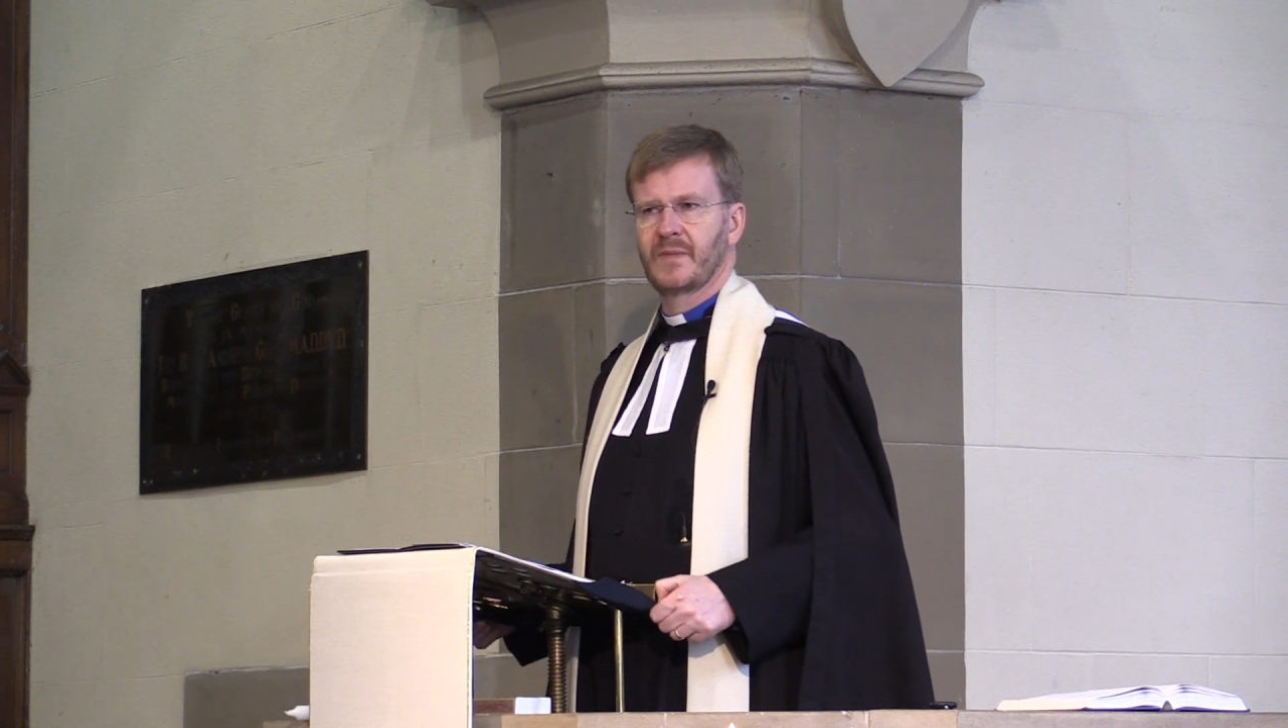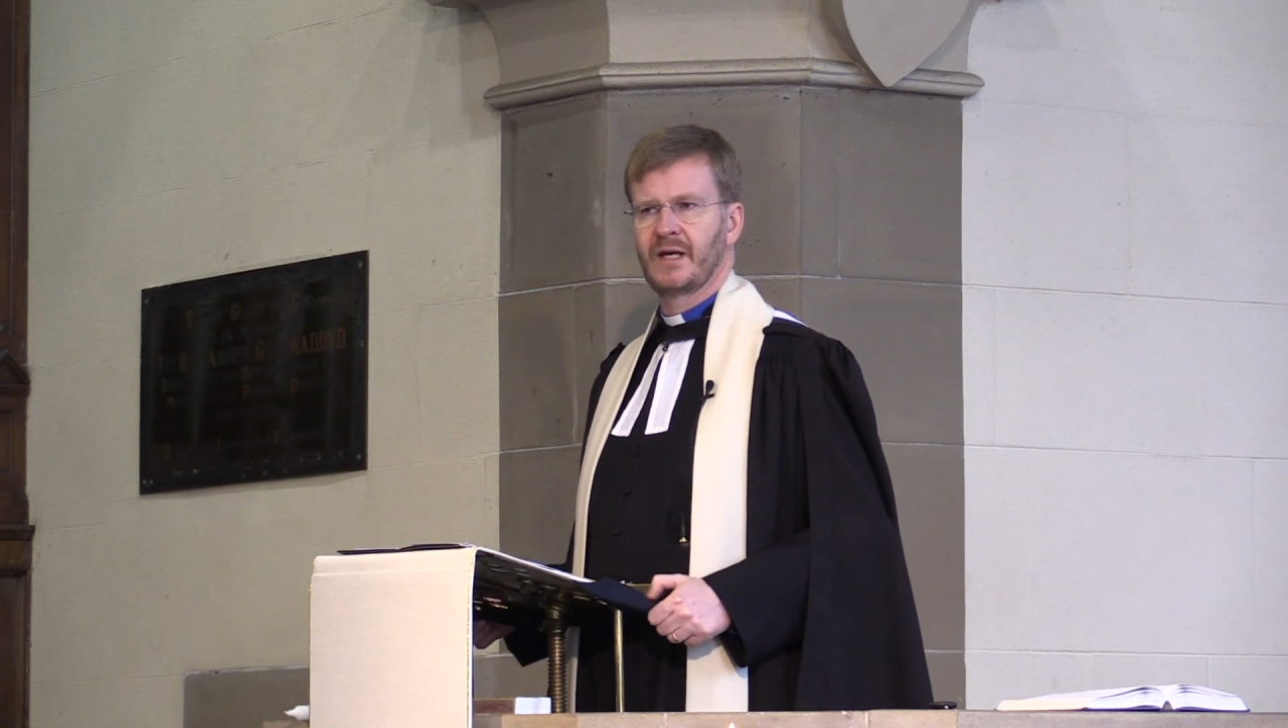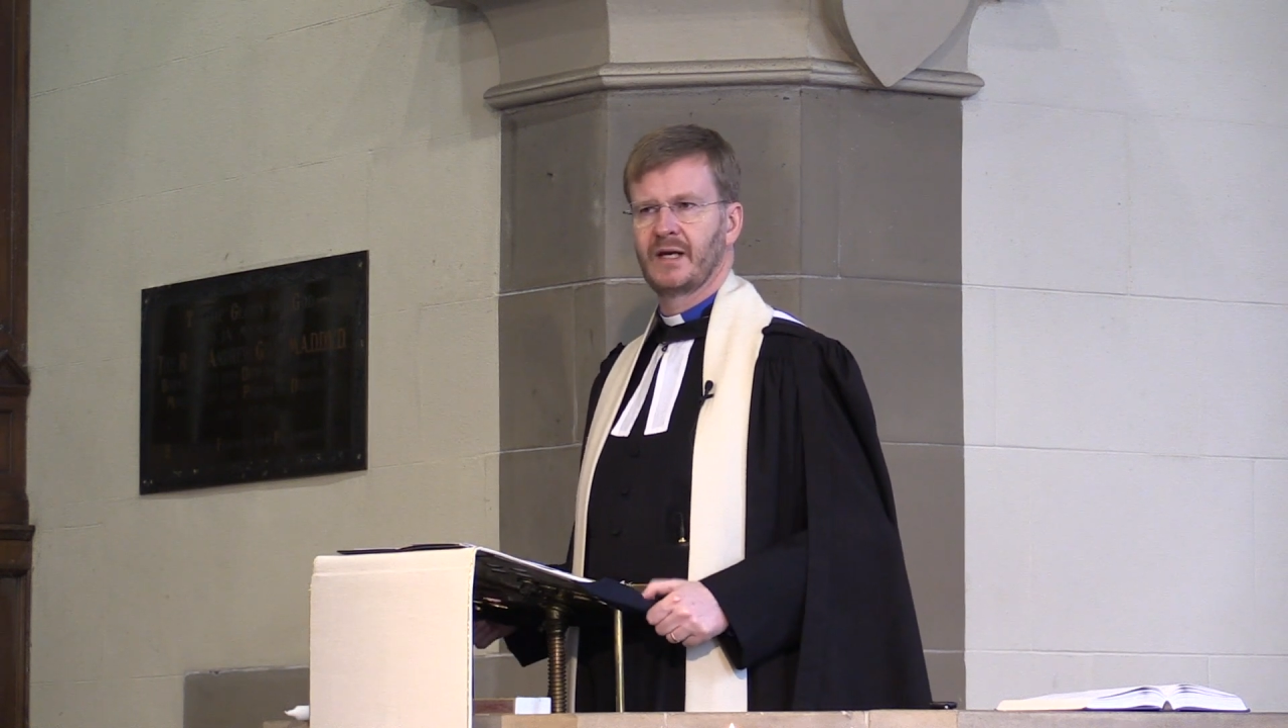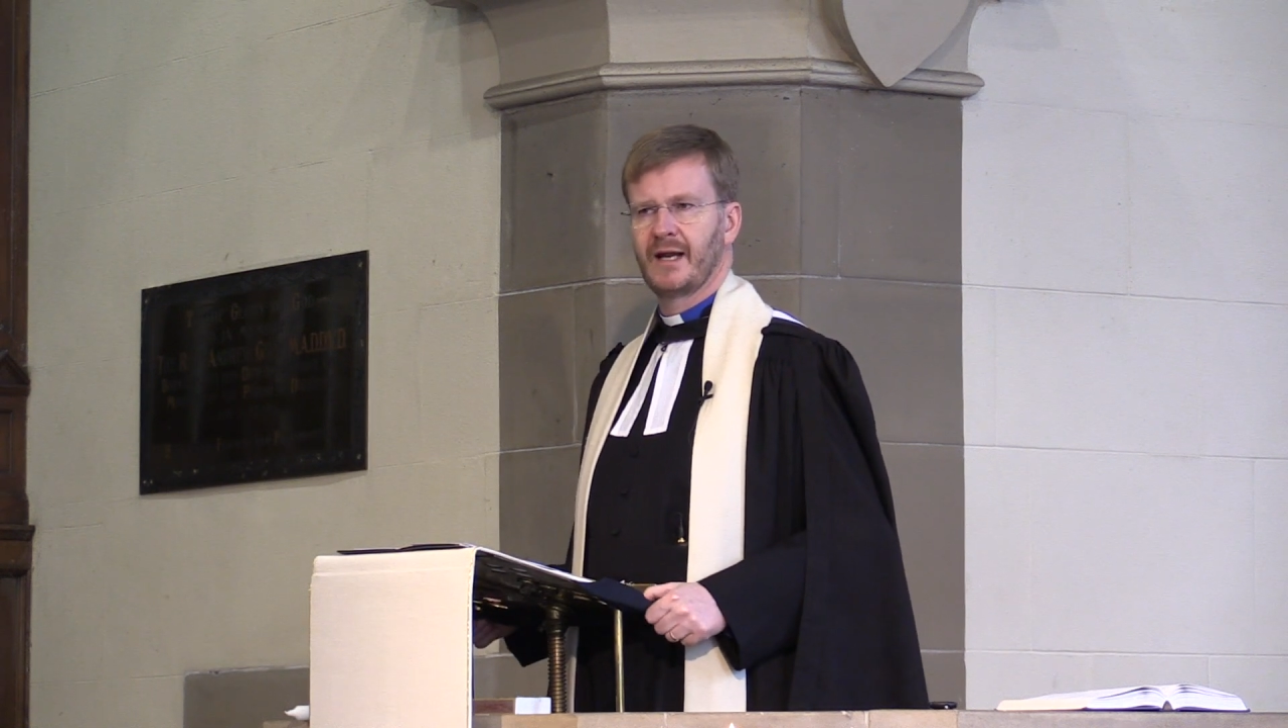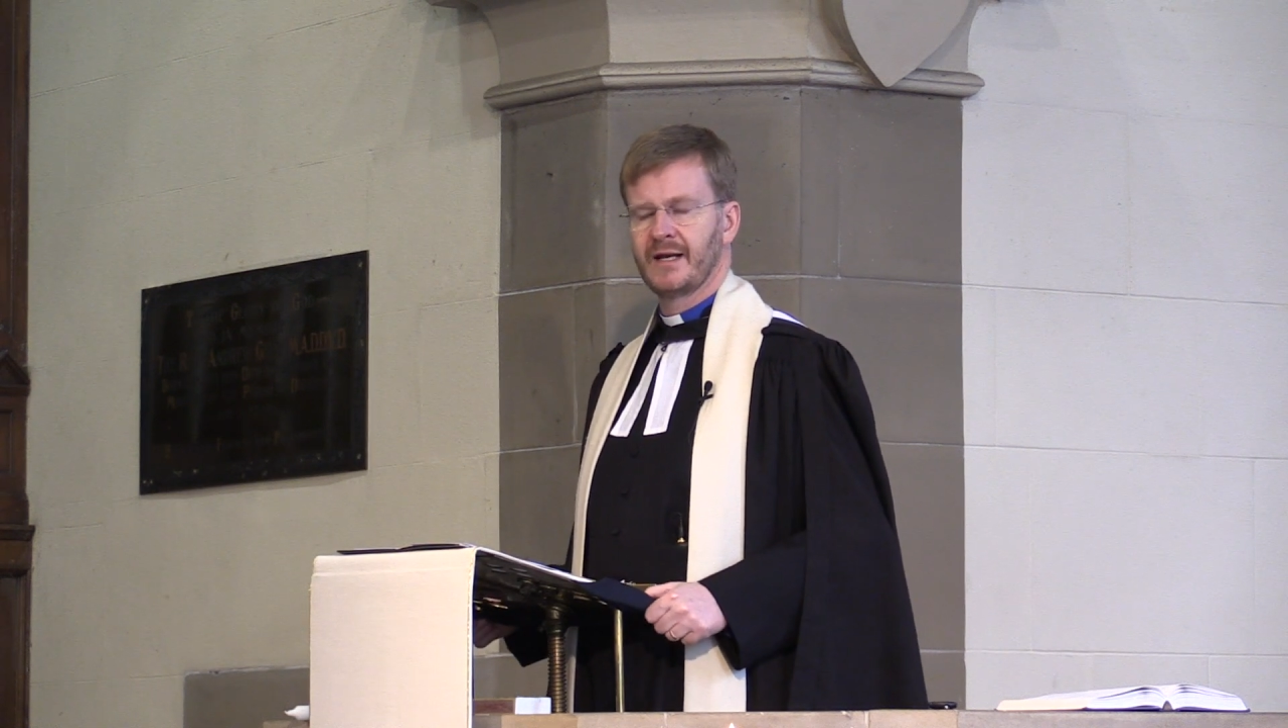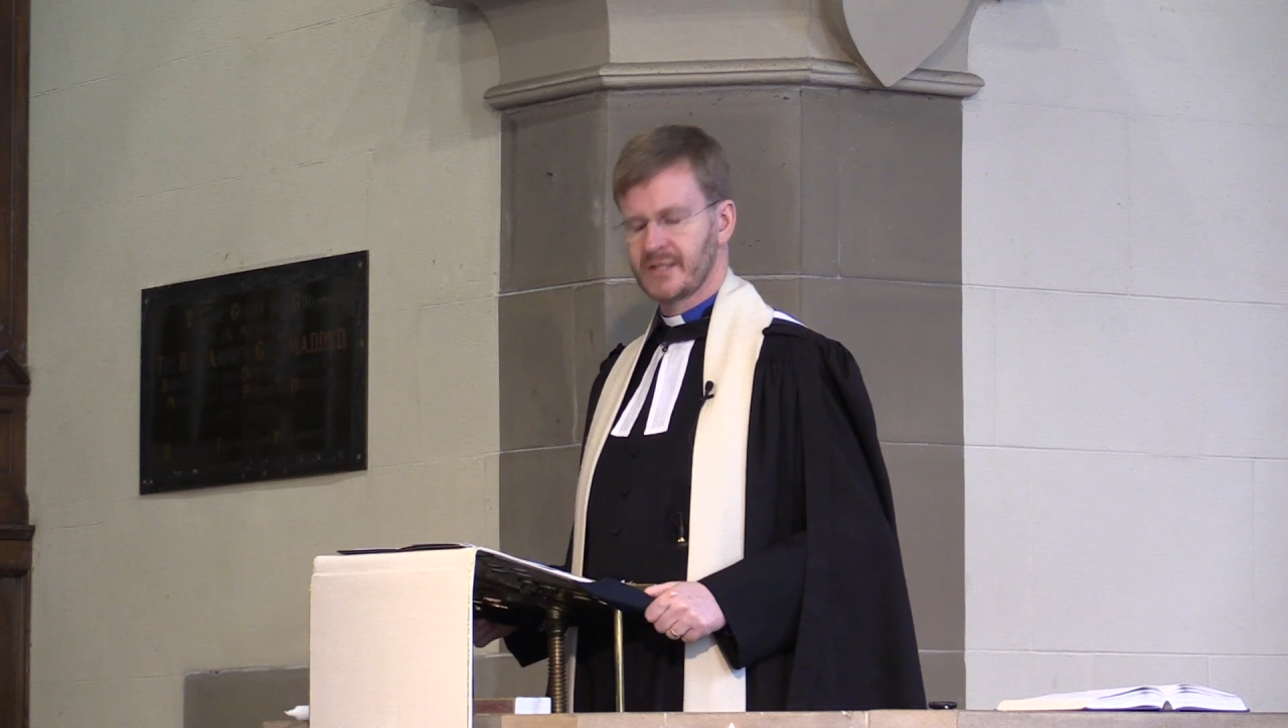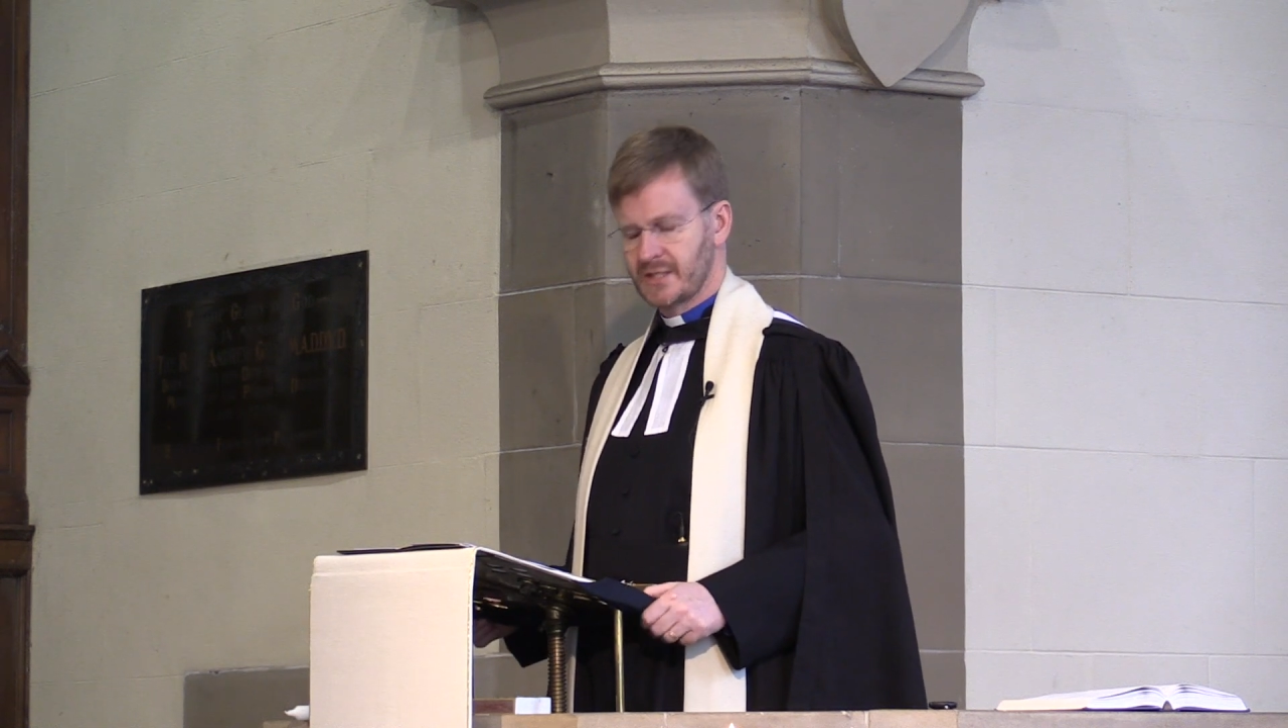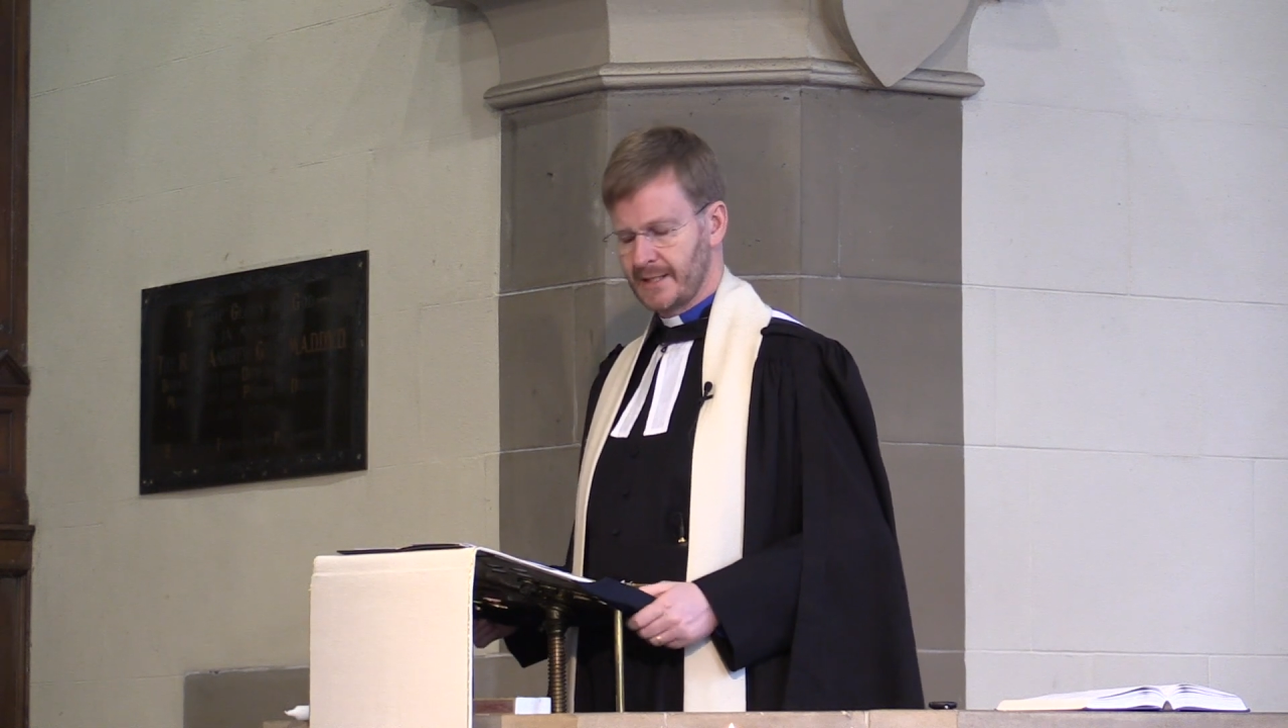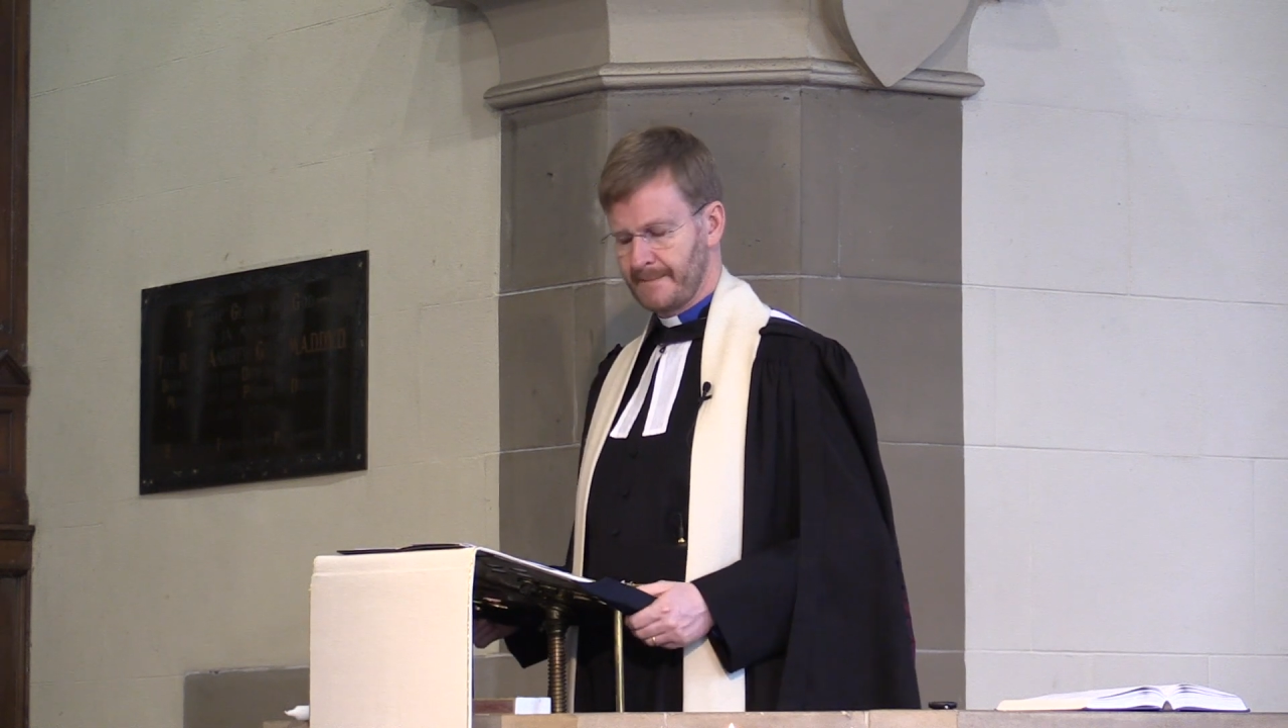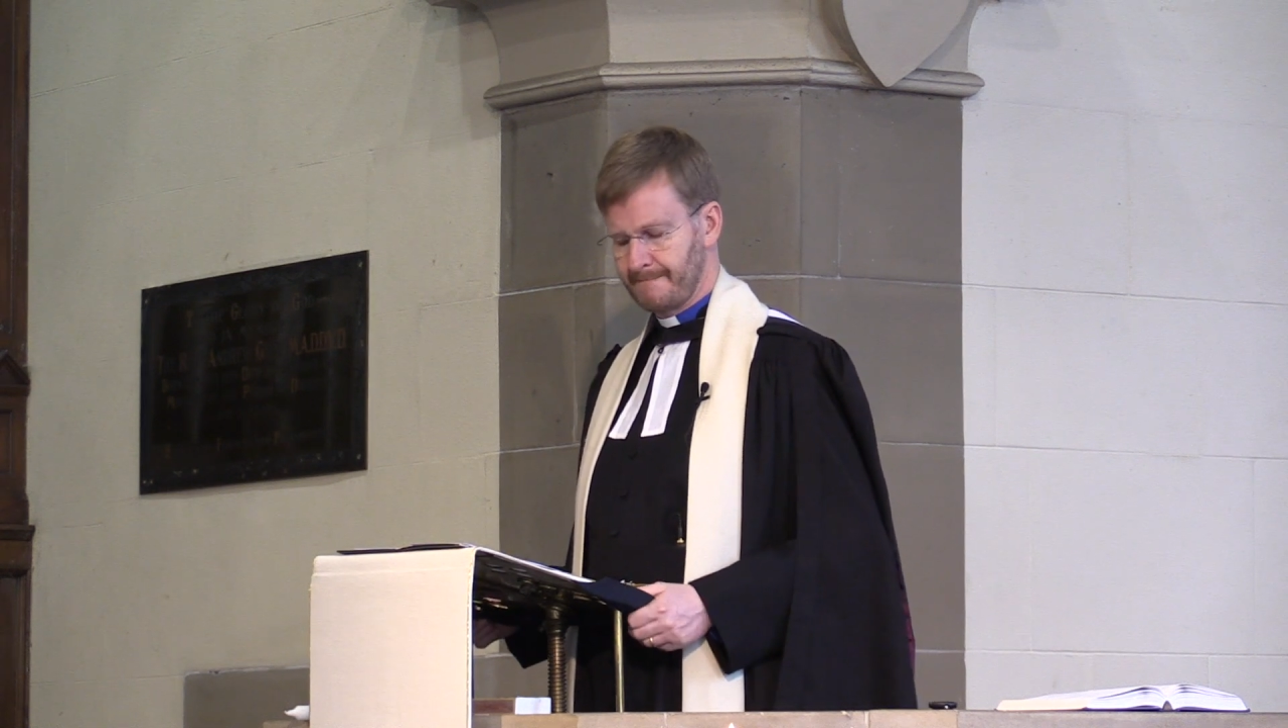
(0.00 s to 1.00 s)
in
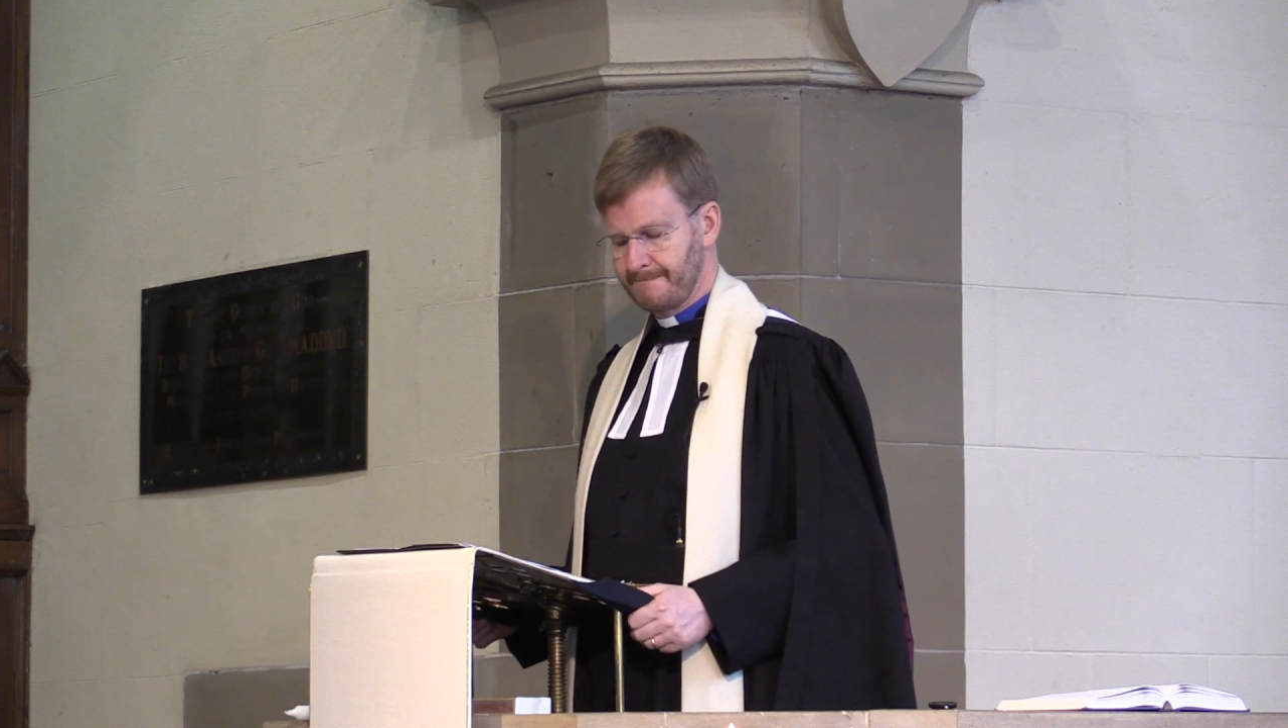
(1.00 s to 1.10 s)
London.